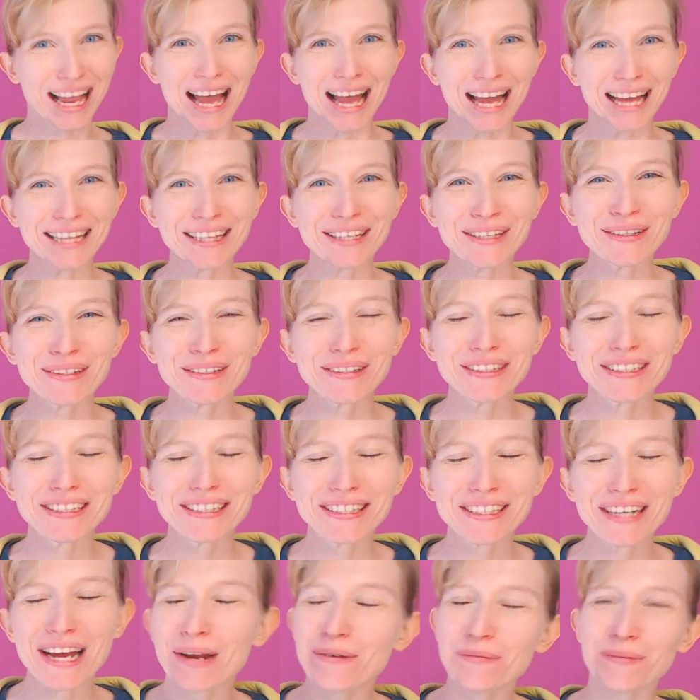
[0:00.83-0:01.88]
Hello
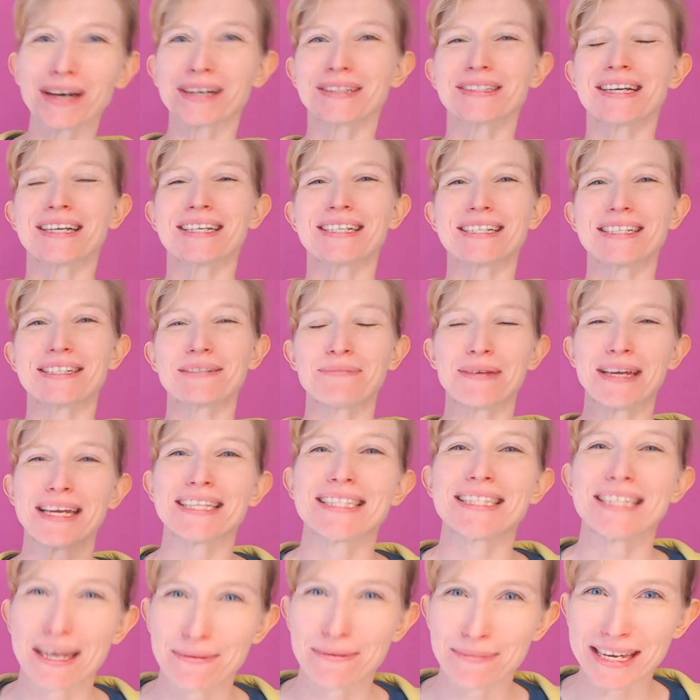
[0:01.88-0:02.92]
and welcome!
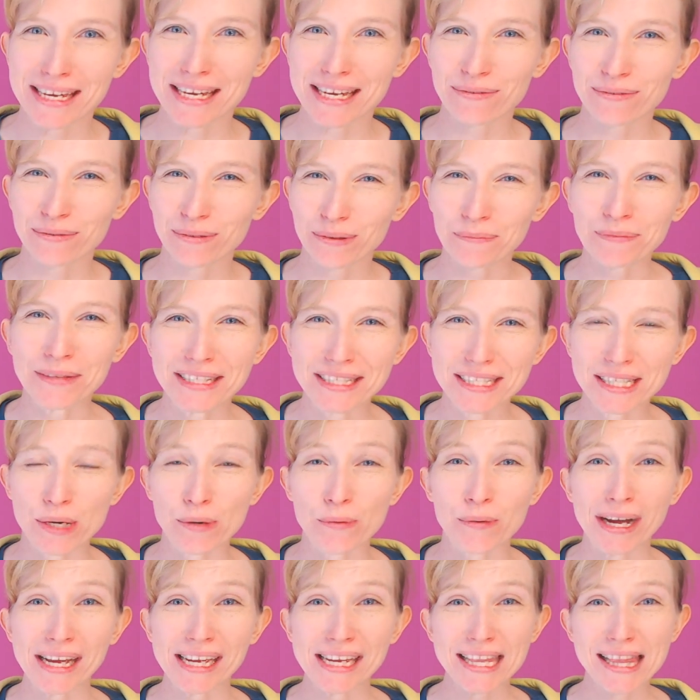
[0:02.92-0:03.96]
It's Emmy here from This
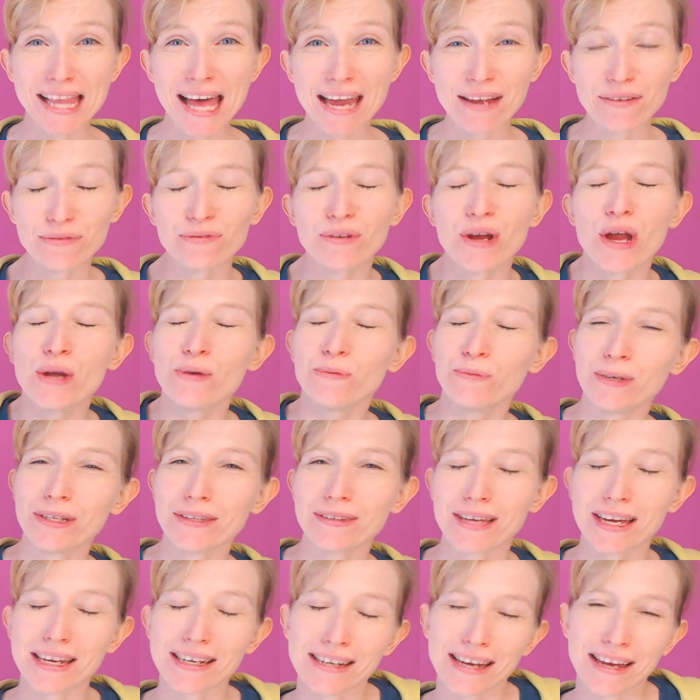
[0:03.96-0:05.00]
Kawaii Life with
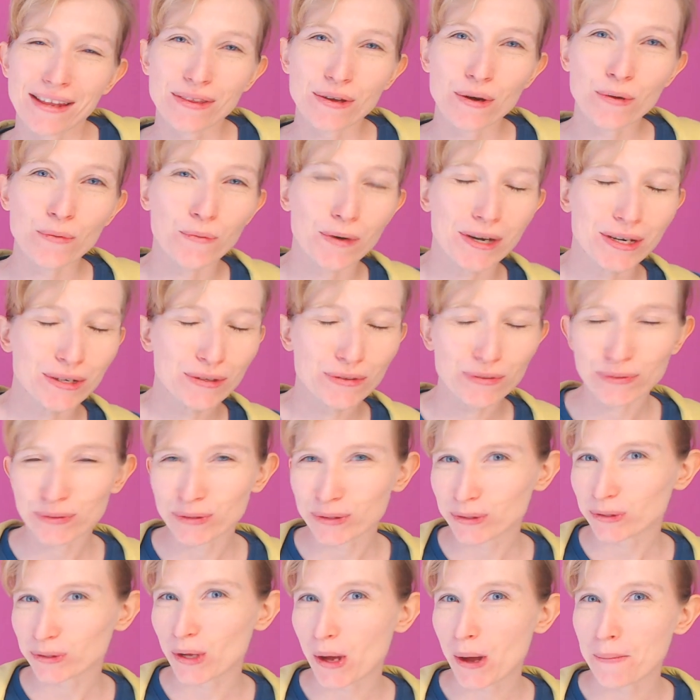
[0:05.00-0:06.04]
another
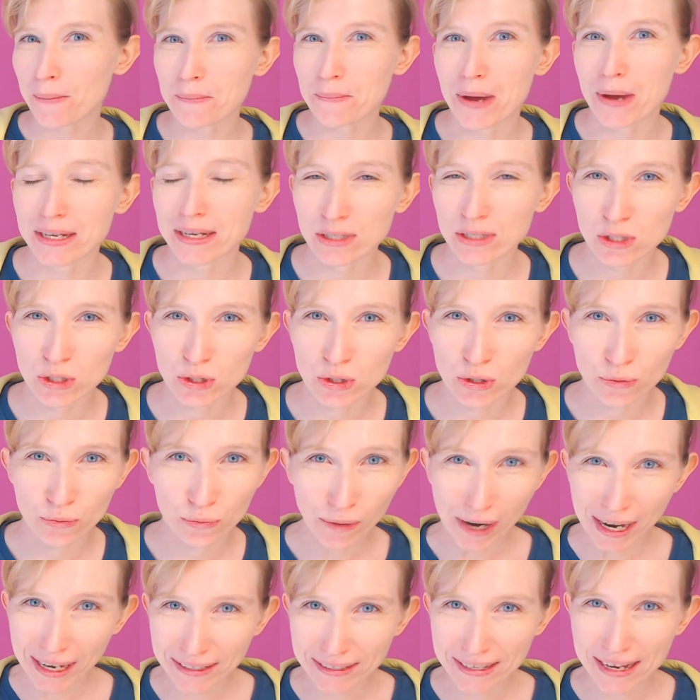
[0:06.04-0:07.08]
wonderful merch
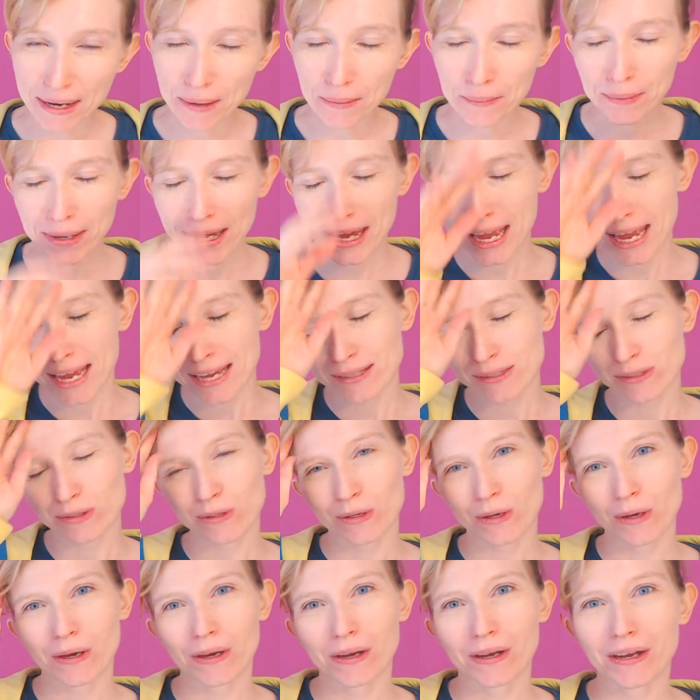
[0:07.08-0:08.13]
roundup.
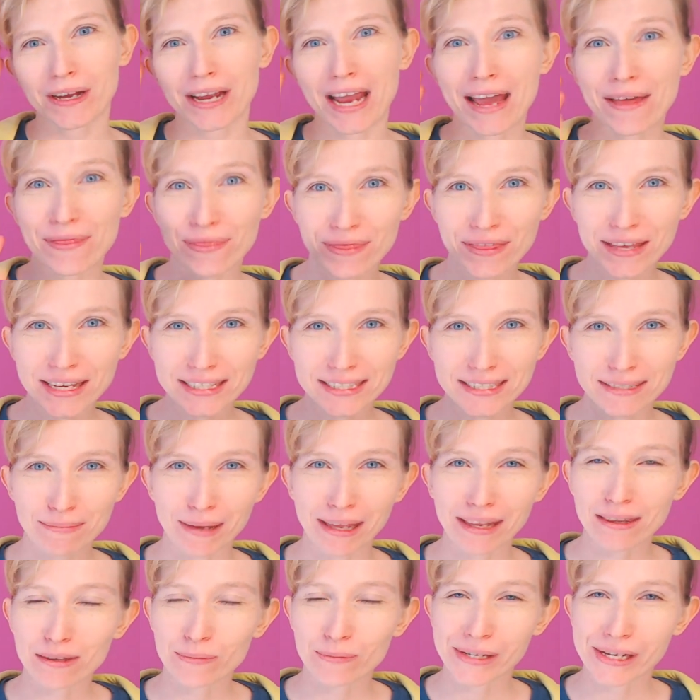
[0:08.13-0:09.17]
So this
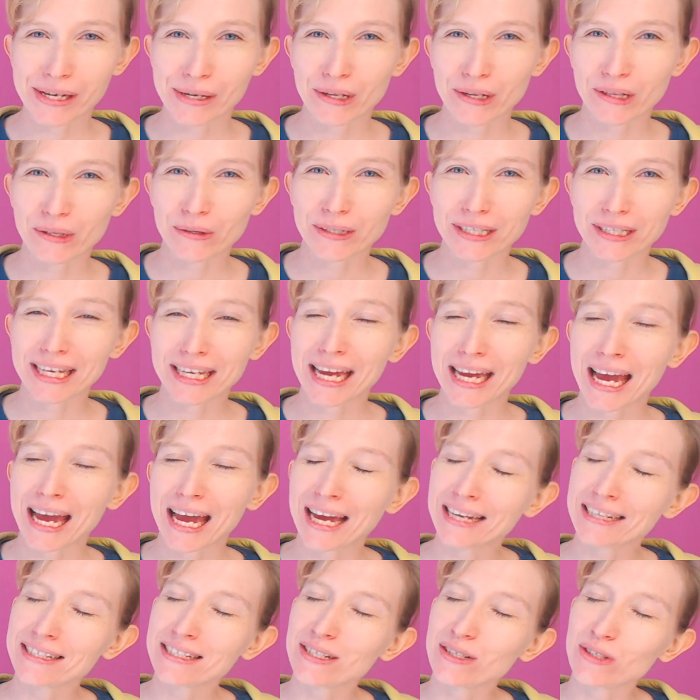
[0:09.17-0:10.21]
month we are looking
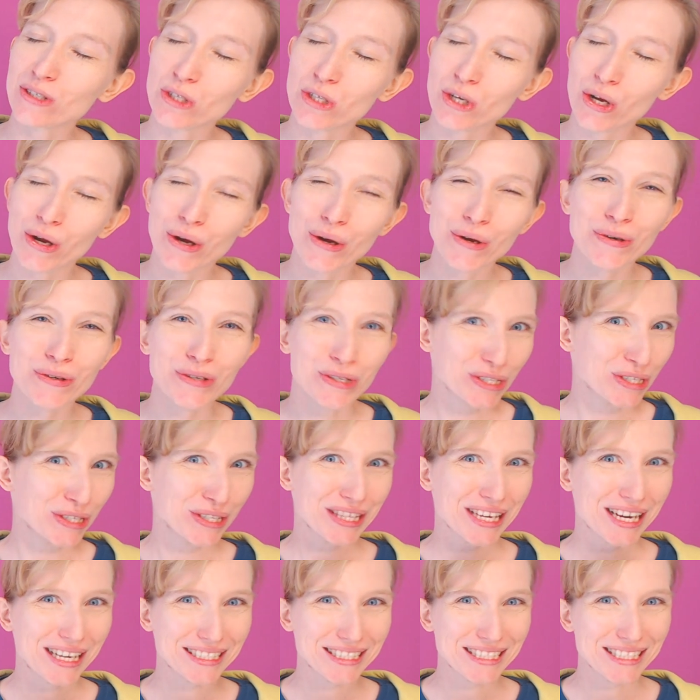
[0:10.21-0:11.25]
at June
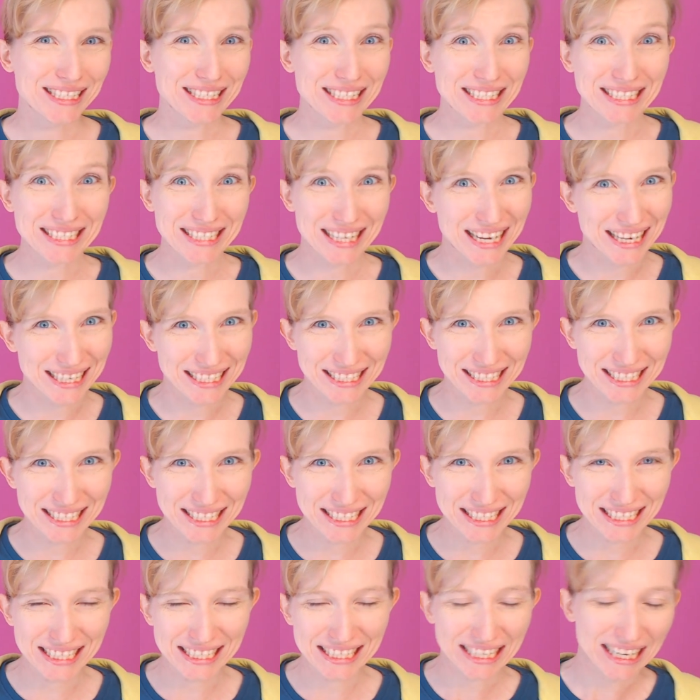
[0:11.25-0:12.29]

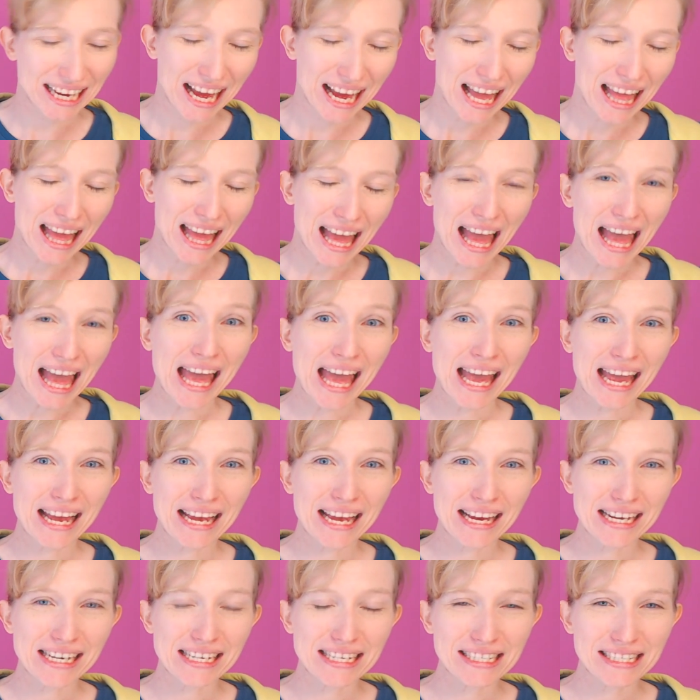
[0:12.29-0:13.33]
2019
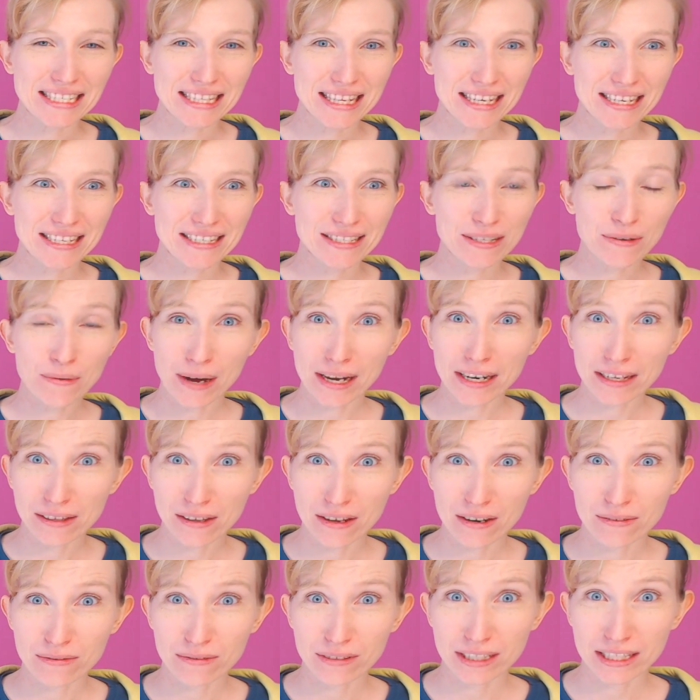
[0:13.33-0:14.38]
and there's quite a lot
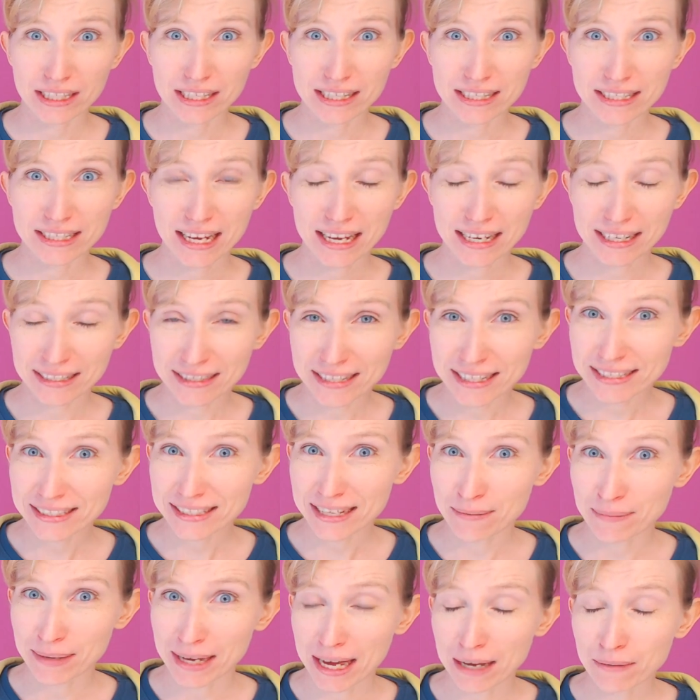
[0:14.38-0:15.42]
of really exciting things
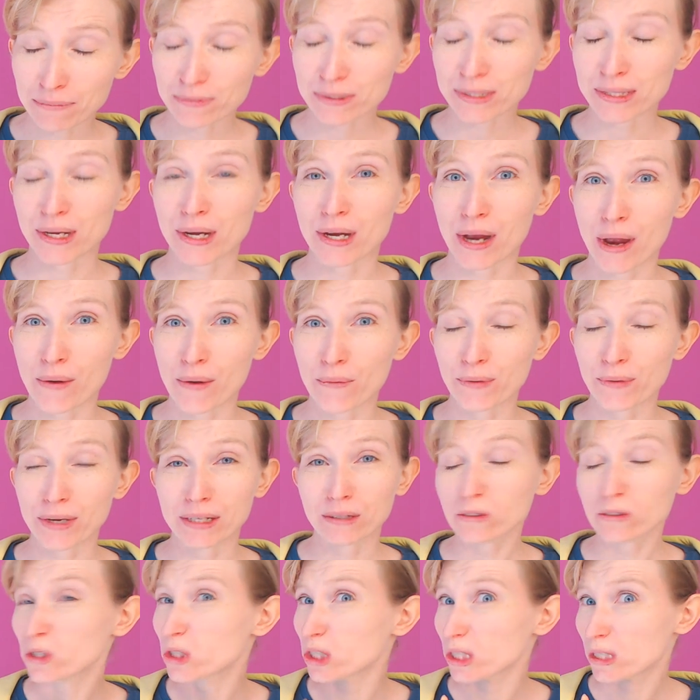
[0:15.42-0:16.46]
coming up, so
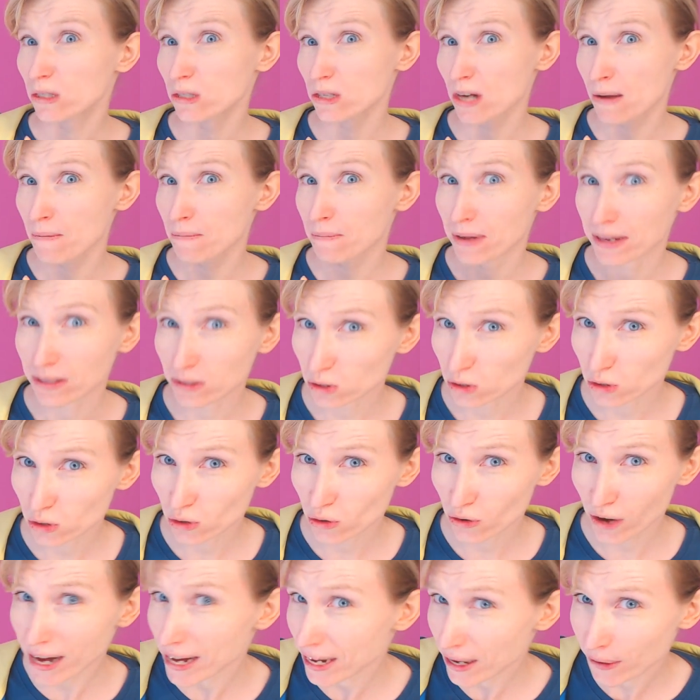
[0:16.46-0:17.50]
we'll just jump
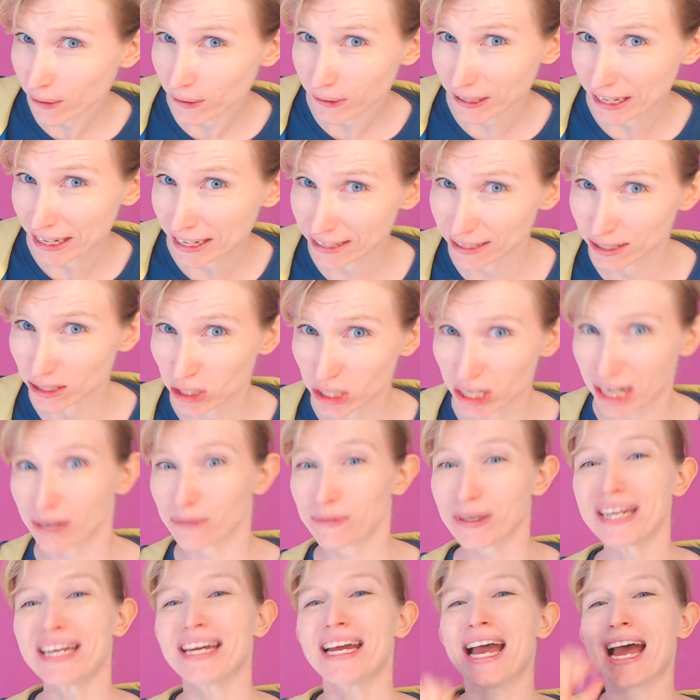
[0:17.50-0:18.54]
straight on in, shall
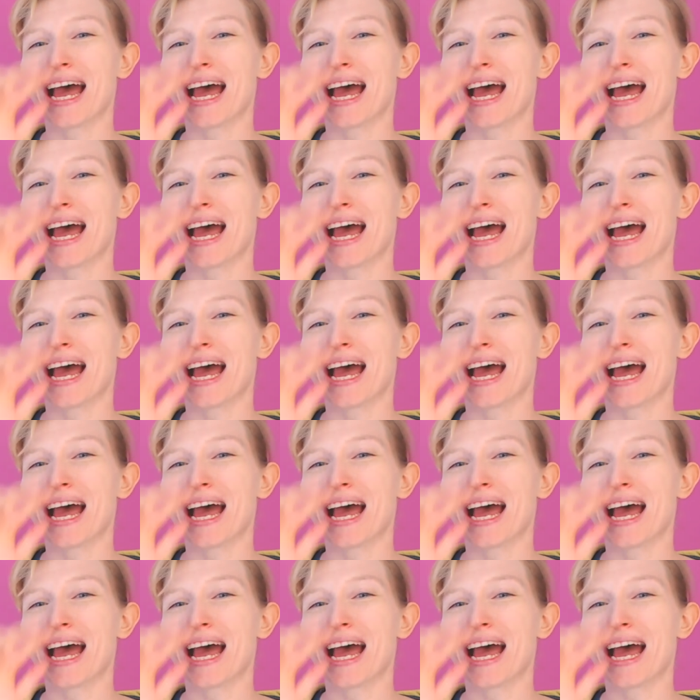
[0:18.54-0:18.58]
we?